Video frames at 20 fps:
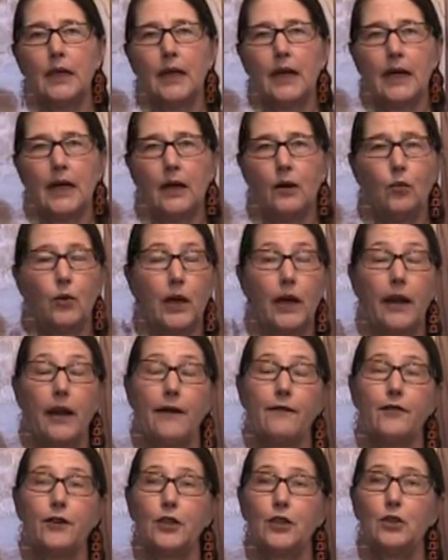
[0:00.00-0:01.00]

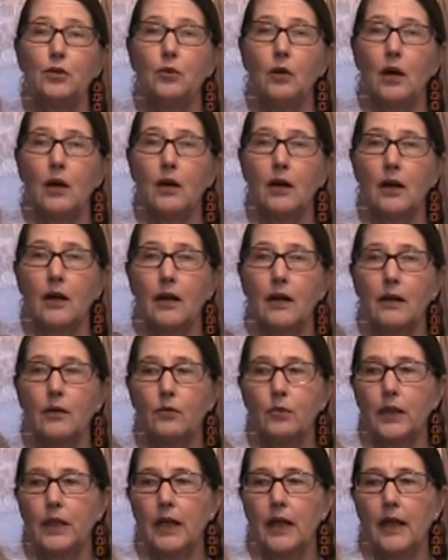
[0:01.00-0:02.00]
Wherever you are,
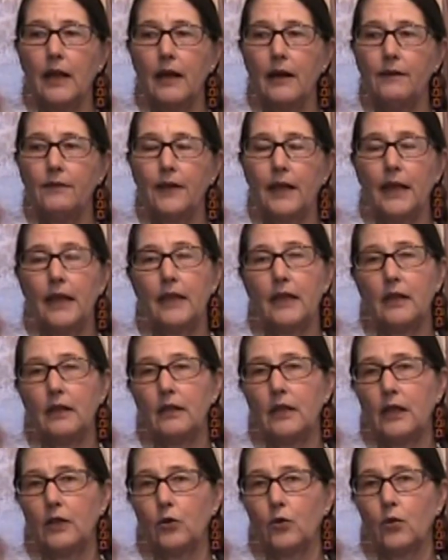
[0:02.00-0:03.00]
we have
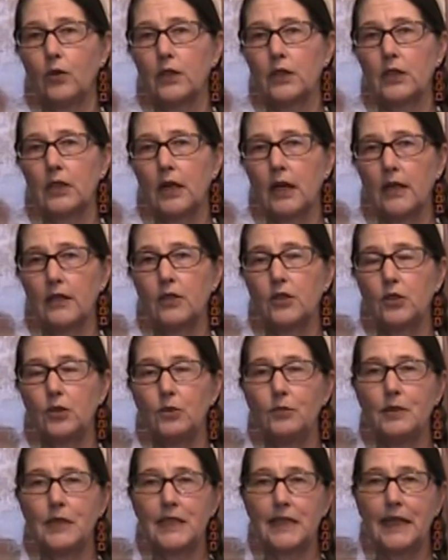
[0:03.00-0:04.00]
an orange
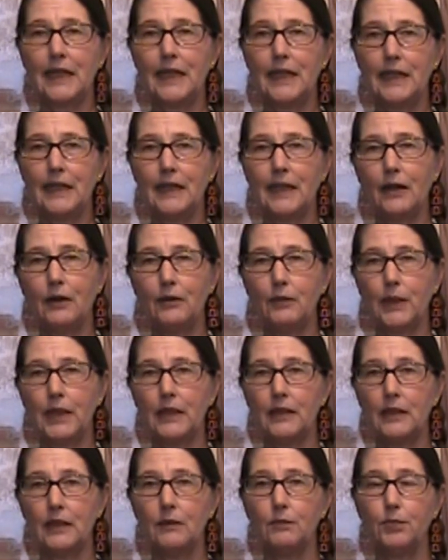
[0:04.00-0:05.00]
costume theme that we can
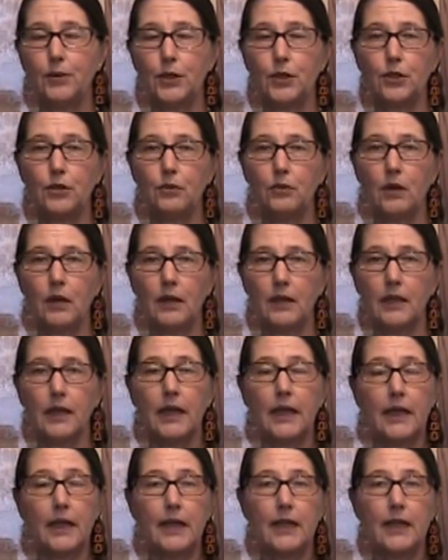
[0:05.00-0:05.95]
then put you on.